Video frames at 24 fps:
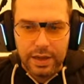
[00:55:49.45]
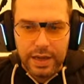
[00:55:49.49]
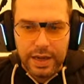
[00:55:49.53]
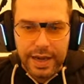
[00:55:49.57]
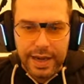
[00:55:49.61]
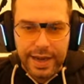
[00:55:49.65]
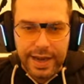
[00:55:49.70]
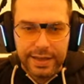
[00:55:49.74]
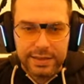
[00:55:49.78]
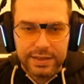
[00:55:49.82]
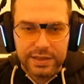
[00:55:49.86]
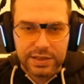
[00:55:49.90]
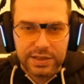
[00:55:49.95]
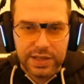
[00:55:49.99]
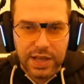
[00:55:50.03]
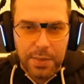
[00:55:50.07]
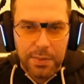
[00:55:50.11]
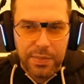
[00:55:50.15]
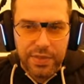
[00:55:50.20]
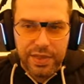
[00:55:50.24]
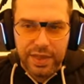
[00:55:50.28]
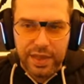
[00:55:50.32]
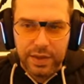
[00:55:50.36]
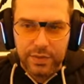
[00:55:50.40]
And
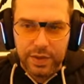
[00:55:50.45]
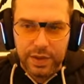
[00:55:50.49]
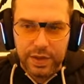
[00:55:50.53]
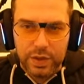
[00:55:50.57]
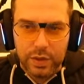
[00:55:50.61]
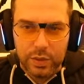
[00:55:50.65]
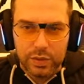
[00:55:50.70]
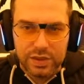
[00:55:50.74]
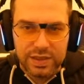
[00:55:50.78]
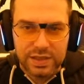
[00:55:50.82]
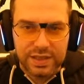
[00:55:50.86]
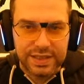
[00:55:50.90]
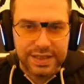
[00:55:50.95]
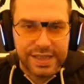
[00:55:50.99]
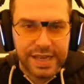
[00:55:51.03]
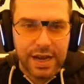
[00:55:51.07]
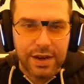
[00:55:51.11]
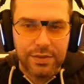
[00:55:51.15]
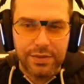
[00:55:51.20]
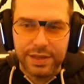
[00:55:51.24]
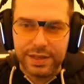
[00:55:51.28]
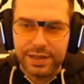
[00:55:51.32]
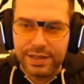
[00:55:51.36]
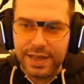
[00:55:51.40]
something we don't see
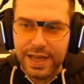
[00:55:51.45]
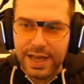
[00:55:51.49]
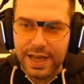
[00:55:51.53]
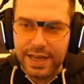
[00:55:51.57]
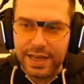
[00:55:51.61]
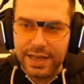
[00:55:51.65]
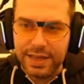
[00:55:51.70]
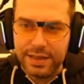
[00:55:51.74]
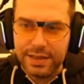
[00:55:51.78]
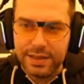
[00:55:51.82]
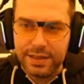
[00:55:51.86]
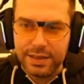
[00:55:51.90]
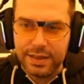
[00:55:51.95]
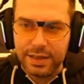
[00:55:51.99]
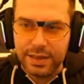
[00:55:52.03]
every day.